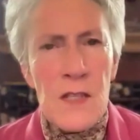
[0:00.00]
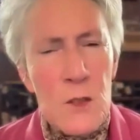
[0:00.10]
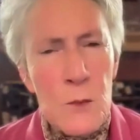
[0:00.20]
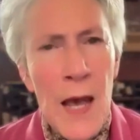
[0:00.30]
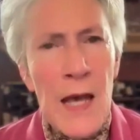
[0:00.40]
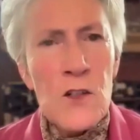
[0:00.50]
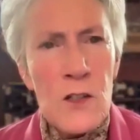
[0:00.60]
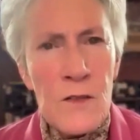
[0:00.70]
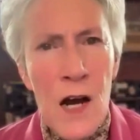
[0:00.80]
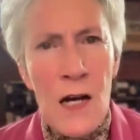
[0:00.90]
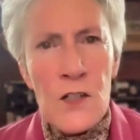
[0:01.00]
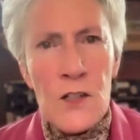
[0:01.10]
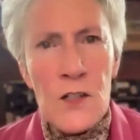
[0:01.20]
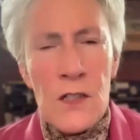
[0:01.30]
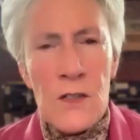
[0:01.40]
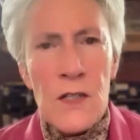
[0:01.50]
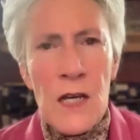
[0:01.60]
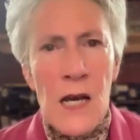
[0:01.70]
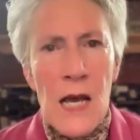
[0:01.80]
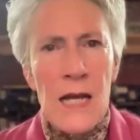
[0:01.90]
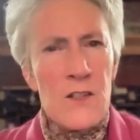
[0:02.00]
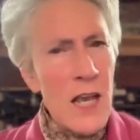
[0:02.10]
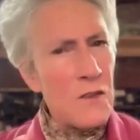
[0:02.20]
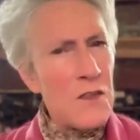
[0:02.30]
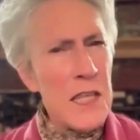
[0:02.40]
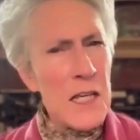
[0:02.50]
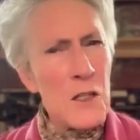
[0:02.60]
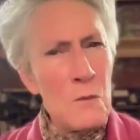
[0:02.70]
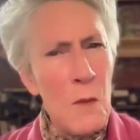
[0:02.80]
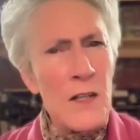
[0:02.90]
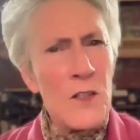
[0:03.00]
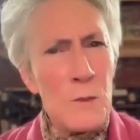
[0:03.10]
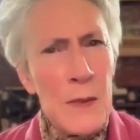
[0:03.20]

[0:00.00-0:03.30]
expansion of consciousness and say, this must